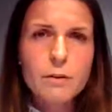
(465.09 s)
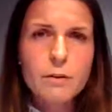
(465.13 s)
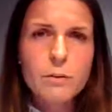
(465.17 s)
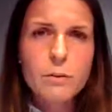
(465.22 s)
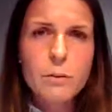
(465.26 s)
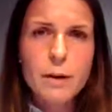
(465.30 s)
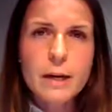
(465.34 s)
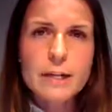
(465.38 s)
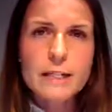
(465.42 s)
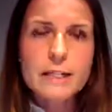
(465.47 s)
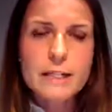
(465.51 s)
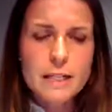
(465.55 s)

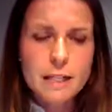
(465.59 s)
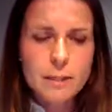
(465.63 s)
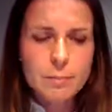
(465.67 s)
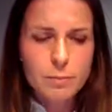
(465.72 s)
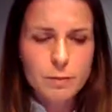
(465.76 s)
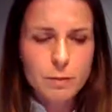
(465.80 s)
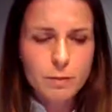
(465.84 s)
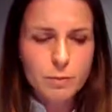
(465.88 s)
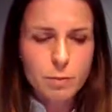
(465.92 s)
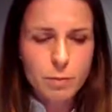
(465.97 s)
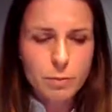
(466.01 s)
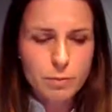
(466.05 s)
way to keep
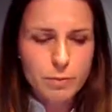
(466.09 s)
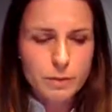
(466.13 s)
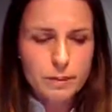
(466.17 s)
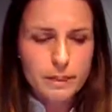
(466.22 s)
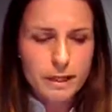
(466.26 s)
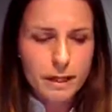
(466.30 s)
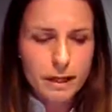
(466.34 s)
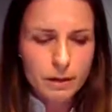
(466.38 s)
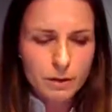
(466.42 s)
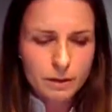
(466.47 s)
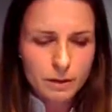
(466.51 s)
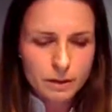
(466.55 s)
their bones
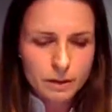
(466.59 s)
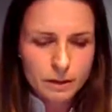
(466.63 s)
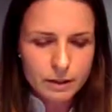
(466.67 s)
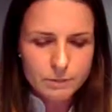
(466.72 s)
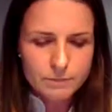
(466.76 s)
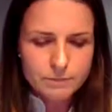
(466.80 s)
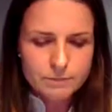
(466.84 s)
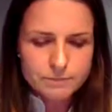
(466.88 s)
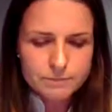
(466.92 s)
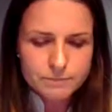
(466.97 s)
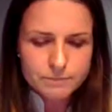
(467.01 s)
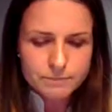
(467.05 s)
healthy.